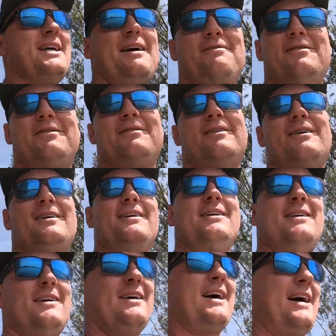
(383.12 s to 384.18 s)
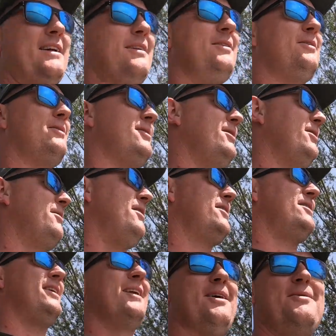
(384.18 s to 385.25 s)
other analog lot. I
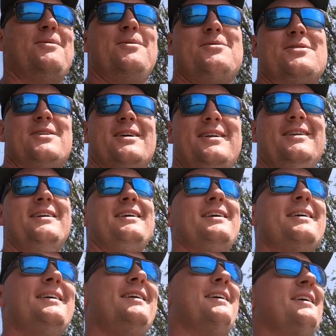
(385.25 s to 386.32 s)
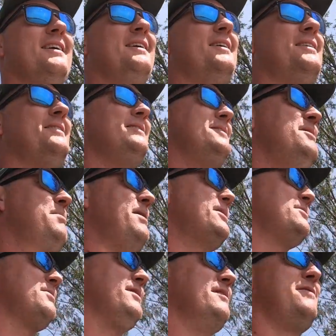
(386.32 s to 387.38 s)
don't know, we'll see.
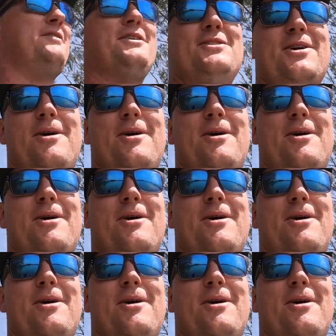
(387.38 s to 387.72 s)
Depends where the fish